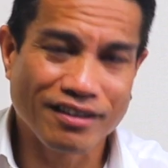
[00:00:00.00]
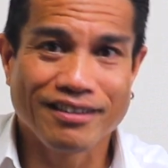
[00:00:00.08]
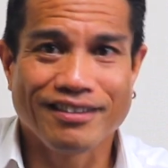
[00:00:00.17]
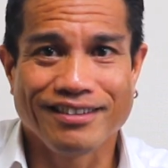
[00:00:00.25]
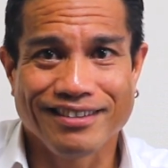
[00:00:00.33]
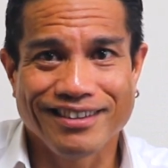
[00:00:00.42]

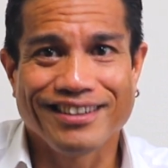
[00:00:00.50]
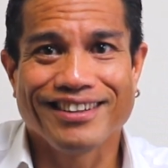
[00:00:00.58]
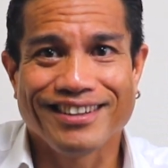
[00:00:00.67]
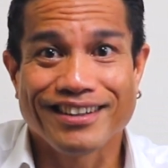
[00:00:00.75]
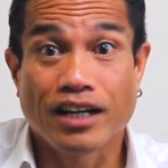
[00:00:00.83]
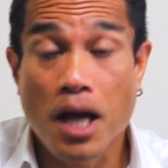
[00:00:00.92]

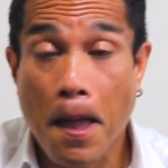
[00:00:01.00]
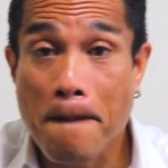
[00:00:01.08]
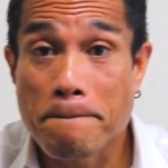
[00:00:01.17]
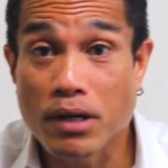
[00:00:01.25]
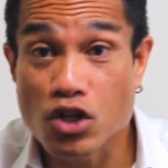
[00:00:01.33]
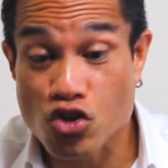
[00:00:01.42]
Yeah.
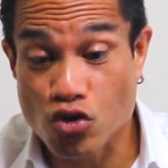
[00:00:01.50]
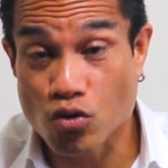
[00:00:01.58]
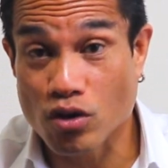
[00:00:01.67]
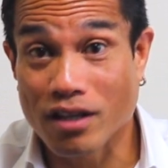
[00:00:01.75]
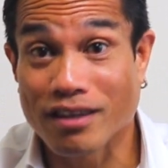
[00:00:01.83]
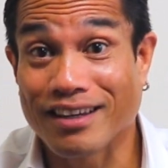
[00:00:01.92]
Be
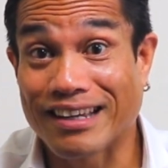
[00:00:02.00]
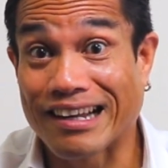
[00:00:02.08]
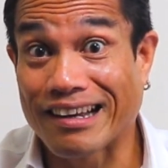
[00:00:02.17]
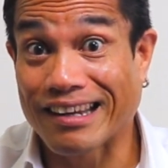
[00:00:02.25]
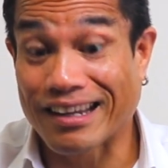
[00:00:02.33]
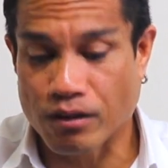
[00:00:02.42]
sure they
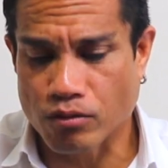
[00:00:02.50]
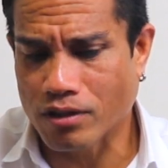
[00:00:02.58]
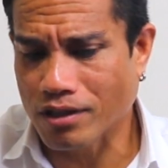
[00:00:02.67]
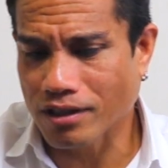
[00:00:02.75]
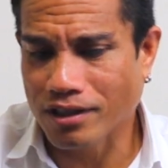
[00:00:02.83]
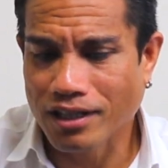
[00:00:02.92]
click,
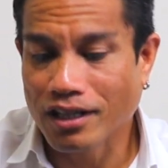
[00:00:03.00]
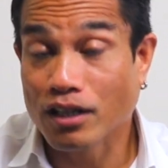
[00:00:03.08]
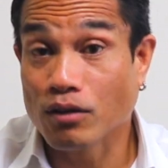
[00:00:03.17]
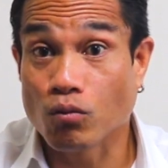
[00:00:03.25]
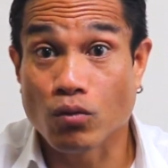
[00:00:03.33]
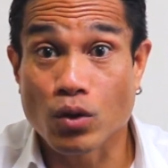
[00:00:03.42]
right?
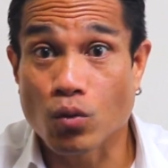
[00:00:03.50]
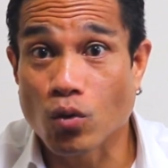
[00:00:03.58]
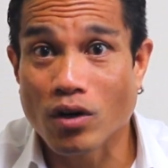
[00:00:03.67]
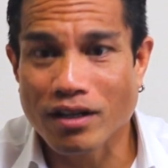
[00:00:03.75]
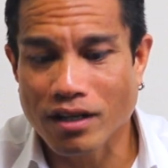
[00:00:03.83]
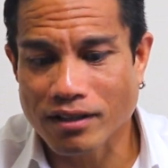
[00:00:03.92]
We
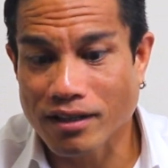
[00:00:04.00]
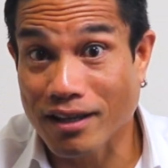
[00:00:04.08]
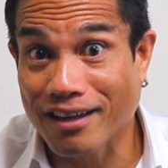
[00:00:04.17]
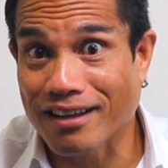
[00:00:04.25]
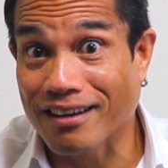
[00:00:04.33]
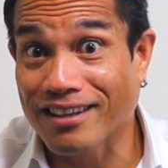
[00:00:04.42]
want
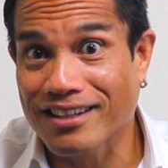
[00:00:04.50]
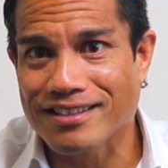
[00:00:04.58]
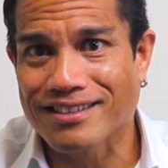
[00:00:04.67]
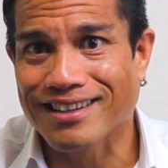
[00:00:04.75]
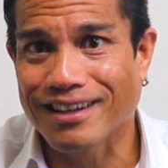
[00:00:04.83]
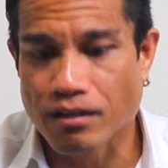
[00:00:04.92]
that click
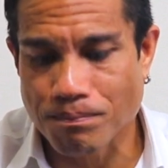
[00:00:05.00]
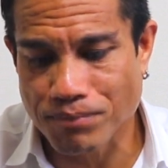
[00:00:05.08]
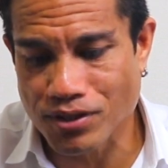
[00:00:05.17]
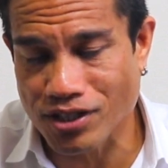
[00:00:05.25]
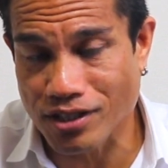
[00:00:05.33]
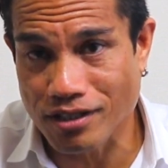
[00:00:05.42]
sound
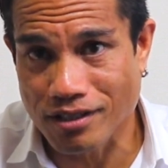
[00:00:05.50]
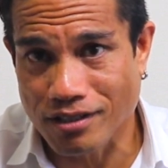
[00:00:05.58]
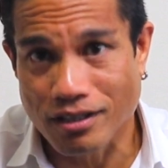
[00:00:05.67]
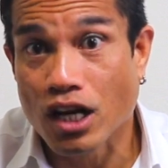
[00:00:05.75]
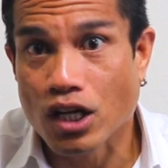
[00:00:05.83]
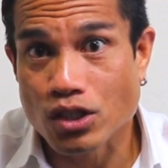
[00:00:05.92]

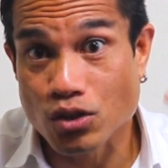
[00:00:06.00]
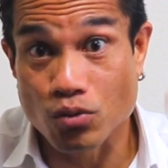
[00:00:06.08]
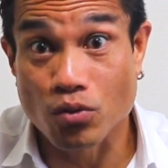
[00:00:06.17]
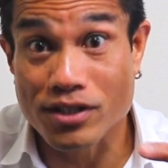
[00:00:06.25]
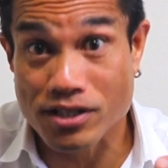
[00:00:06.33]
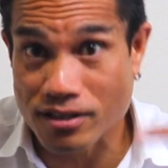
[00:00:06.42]
to
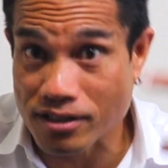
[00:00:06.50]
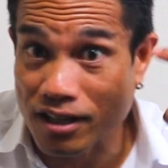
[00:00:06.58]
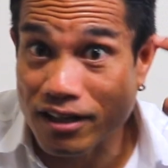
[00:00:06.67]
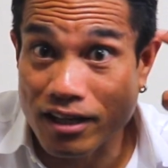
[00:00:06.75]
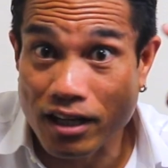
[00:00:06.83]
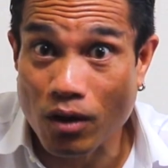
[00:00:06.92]
register
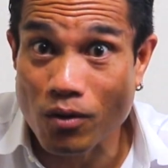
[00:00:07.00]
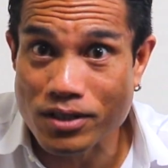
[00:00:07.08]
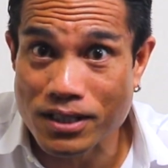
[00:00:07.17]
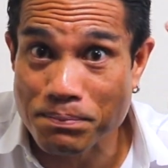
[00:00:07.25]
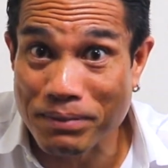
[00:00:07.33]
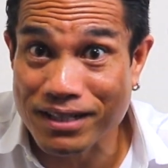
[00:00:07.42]
in our
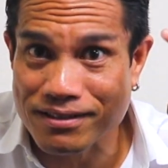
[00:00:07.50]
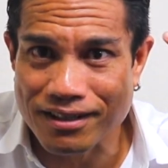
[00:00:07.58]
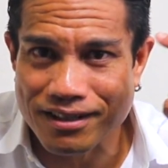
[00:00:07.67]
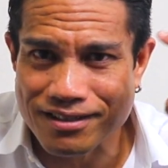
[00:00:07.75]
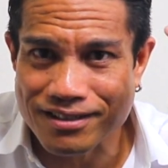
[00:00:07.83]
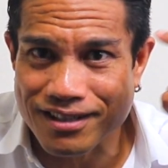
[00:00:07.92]

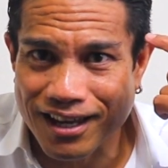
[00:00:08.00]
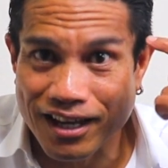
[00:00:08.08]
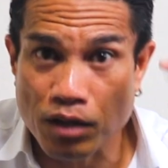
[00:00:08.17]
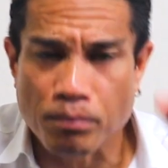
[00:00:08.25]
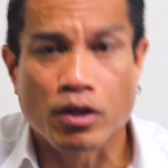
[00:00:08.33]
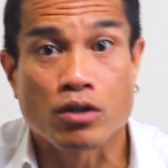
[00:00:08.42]
spectator's
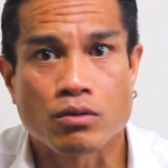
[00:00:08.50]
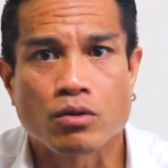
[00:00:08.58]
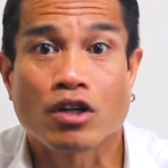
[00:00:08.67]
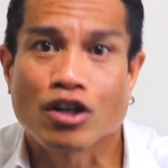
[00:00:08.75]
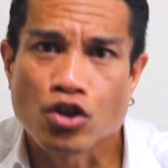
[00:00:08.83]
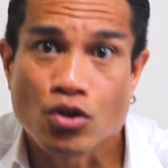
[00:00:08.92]
head because we're
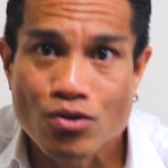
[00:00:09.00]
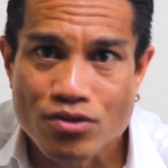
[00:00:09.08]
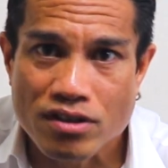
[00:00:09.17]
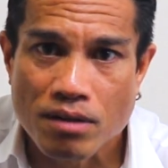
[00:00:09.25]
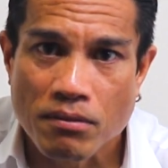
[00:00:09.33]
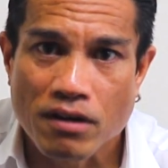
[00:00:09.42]
gonna use
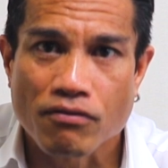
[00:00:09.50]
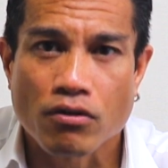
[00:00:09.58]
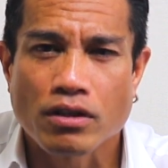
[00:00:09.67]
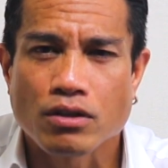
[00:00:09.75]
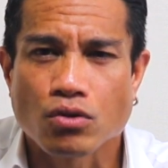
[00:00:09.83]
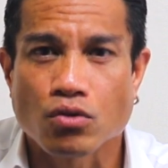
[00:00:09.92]
them, my
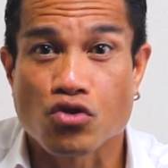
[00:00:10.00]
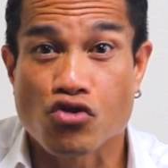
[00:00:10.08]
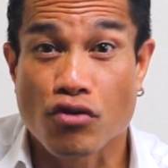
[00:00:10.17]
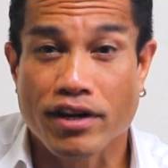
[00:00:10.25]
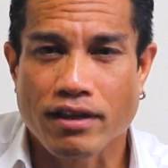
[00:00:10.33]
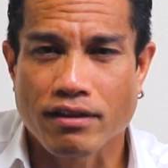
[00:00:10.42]
friend, to
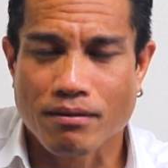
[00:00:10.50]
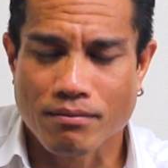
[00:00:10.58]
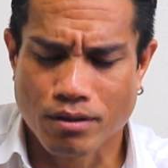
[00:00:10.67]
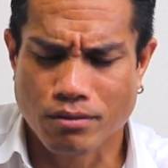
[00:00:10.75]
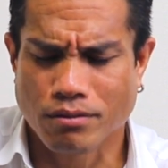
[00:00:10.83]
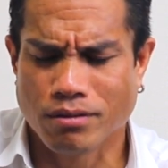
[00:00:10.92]
trick them.
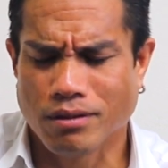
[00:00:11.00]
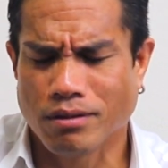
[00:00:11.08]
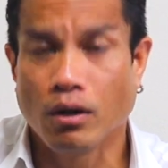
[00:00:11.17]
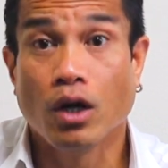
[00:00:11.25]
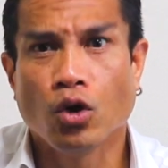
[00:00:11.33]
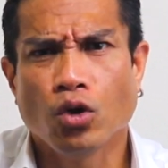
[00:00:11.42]

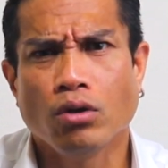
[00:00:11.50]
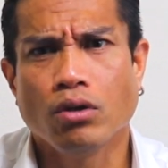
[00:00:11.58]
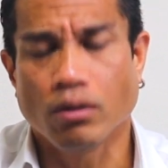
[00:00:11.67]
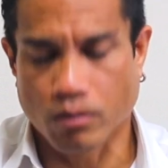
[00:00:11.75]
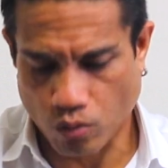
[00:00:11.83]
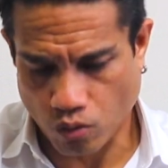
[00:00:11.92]
Yeah,
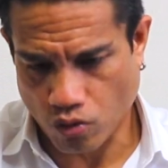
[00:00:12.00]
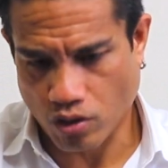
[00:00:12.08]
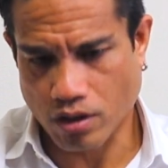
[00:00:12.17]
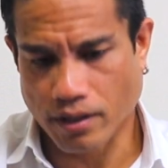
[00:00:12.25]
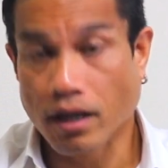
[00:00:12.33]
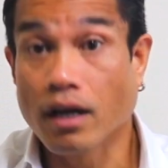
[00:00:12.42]

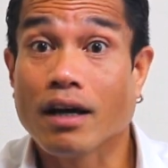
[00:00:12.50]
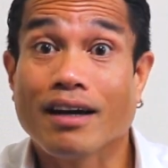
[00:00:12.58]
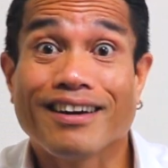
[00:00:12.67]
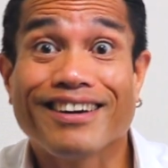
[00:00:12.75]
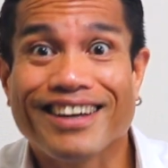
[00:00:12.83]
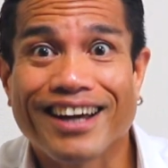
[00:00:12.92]
right.
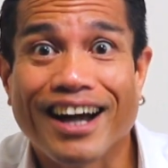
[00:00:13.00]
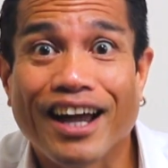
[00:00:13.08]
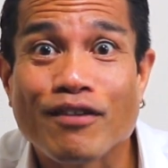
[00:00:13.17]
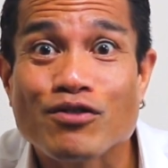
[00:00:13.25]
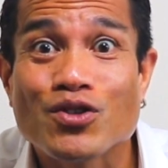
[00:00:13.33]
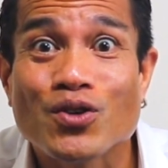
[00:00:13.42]
I
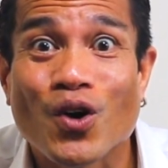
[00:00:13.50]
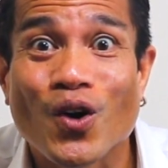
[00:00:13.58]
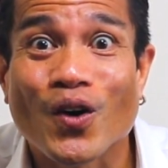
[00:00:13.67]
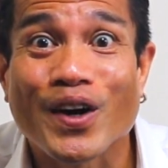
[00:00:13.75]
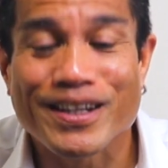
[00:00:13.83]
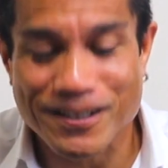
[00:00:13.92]
have 2
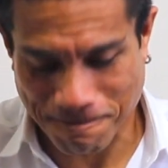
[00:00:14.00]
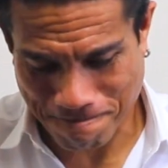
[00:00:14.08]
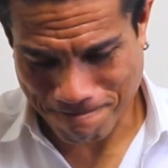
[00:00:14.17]
coins.